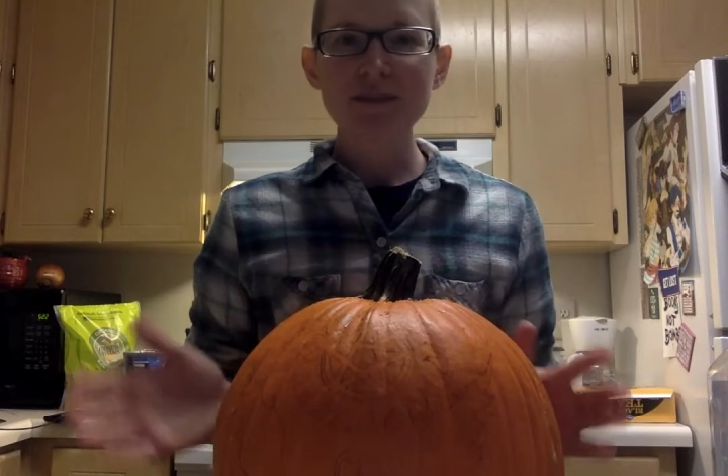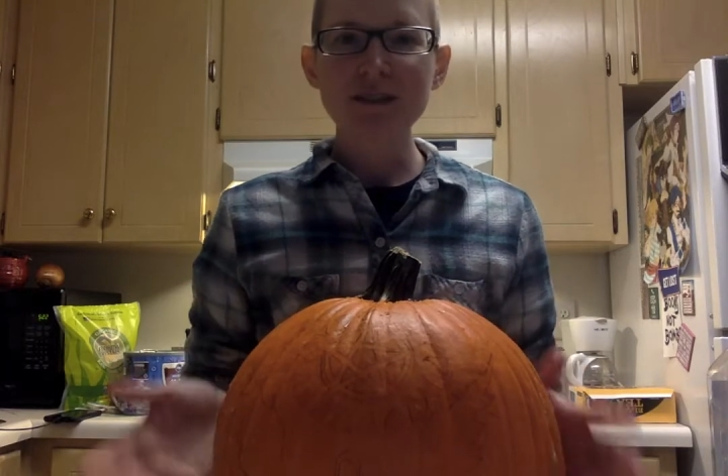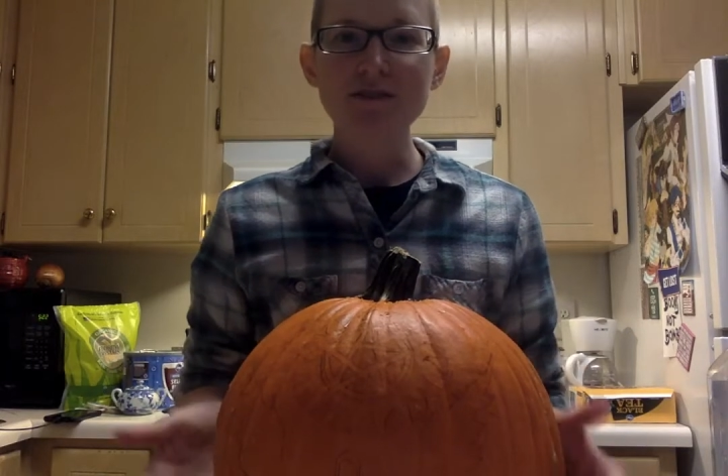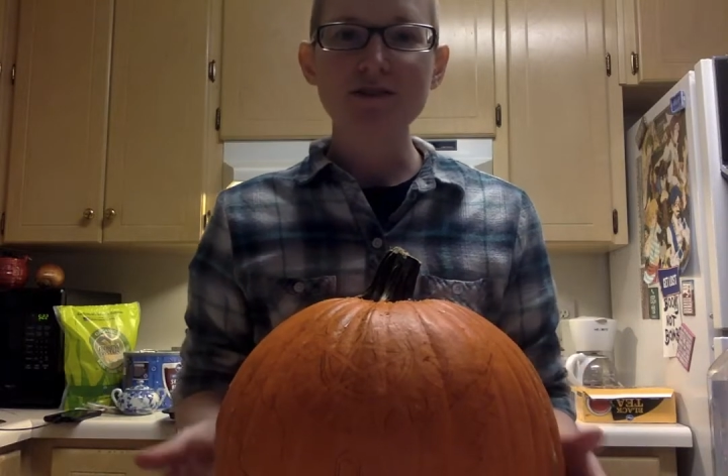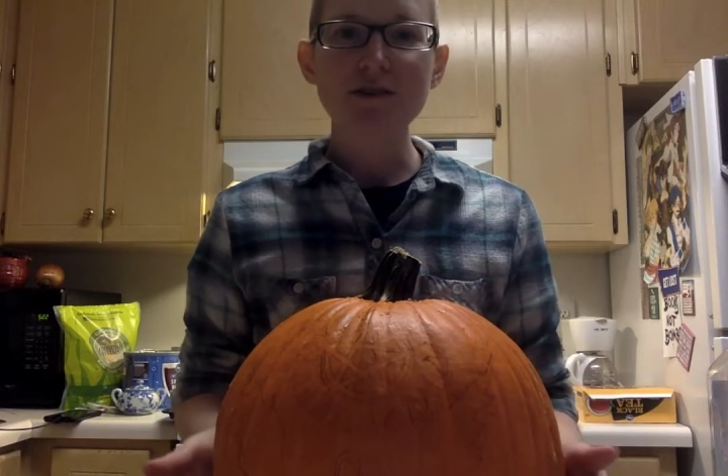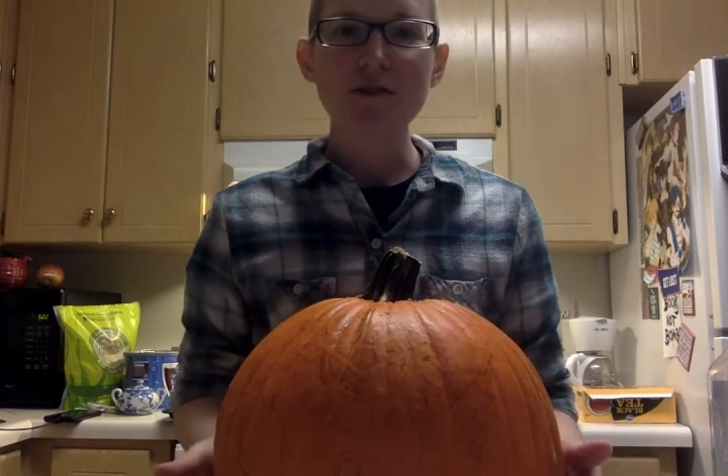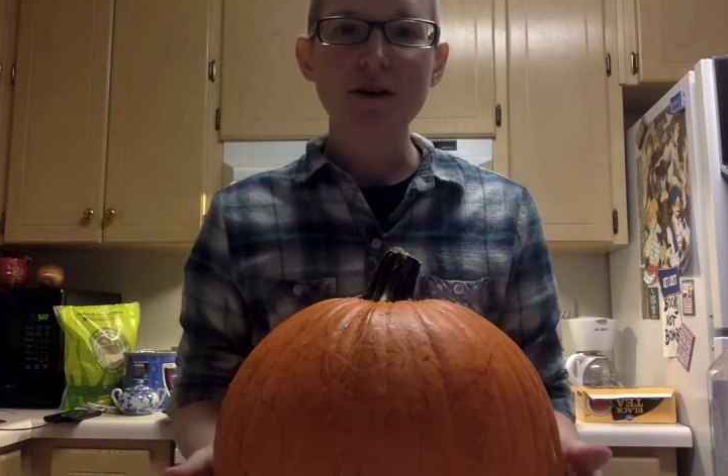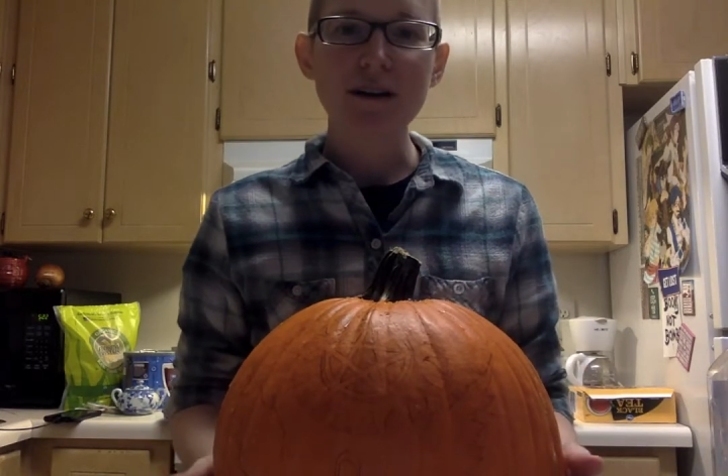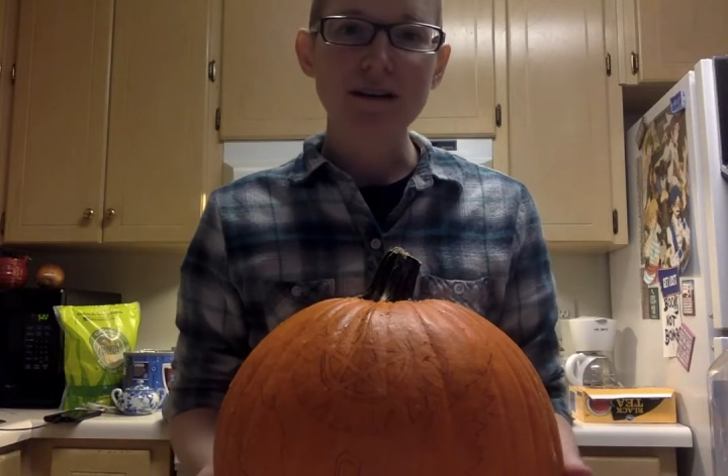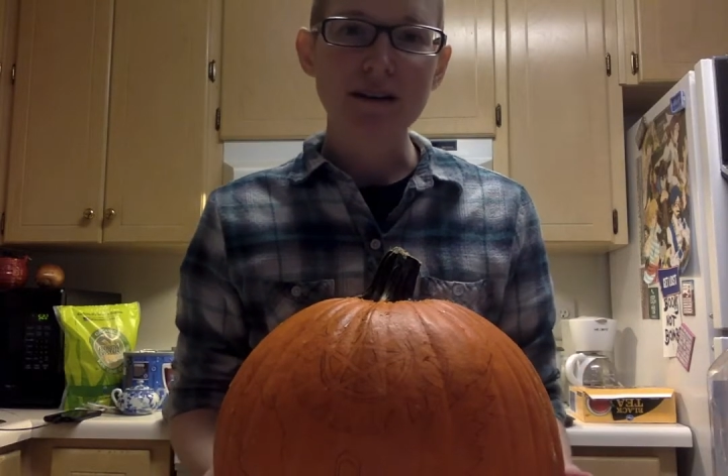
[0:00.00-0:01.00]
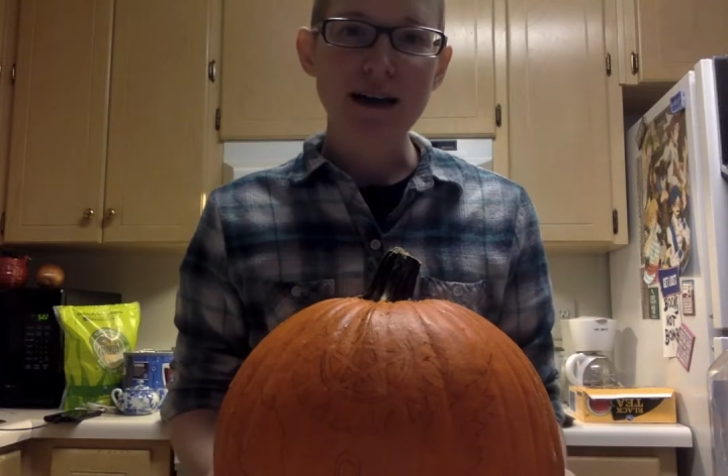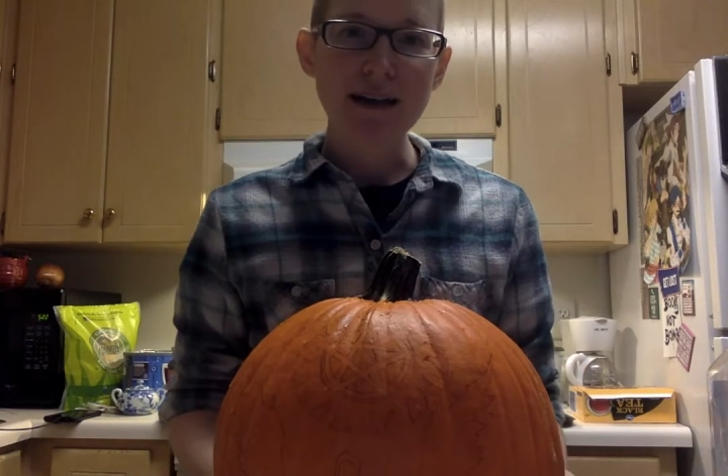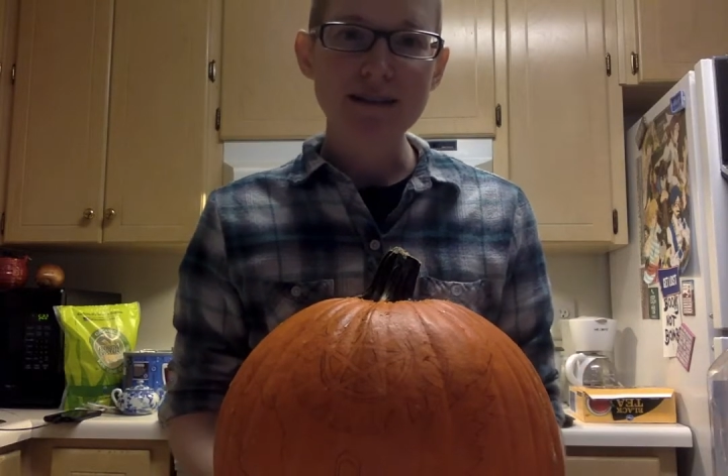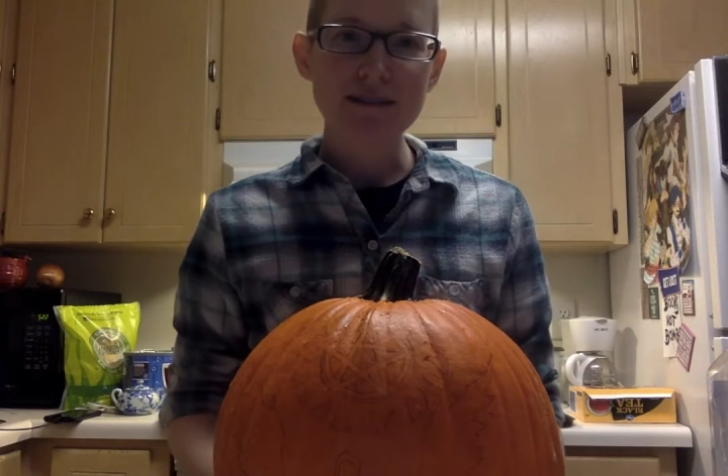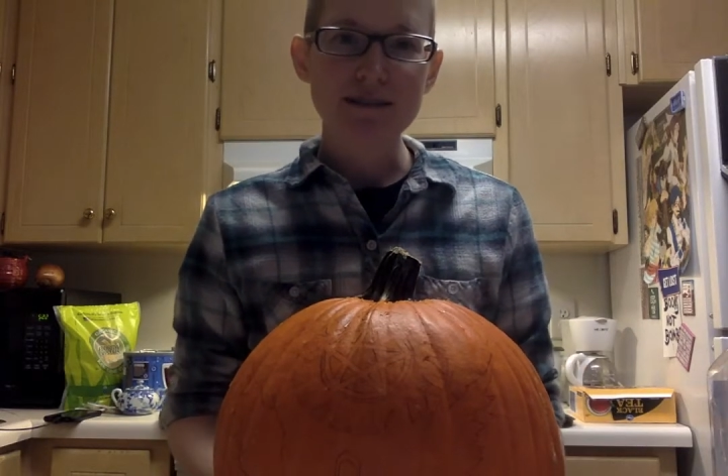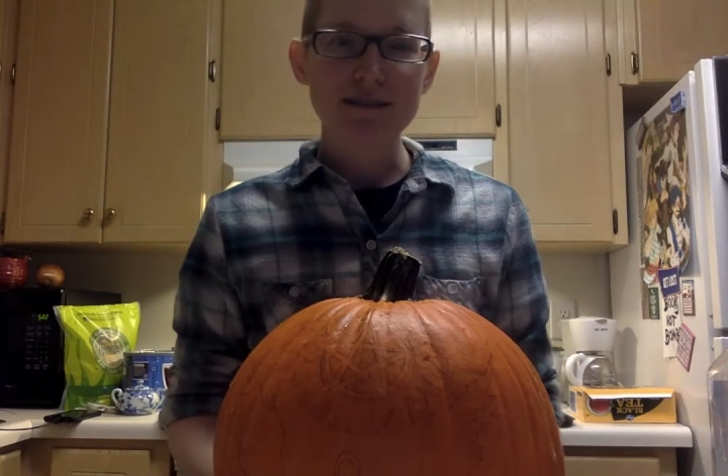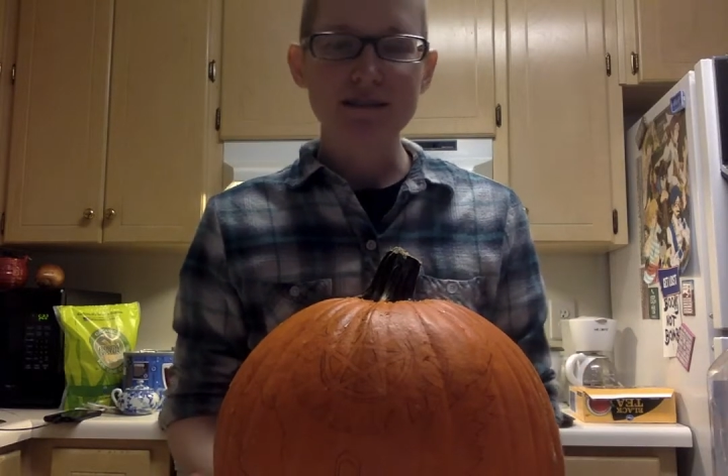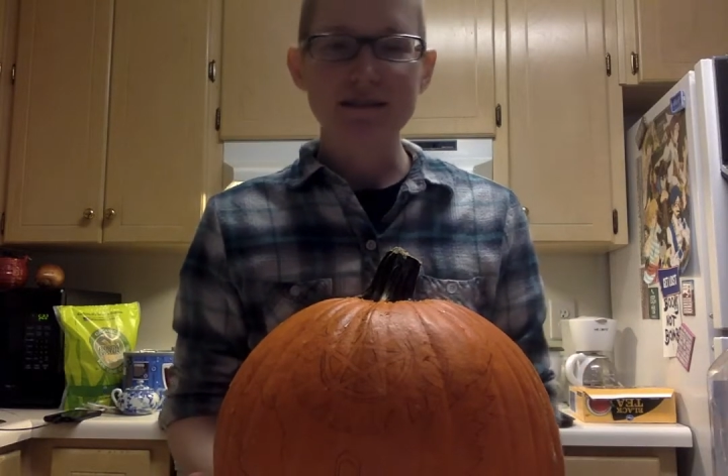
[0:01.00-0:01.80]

So last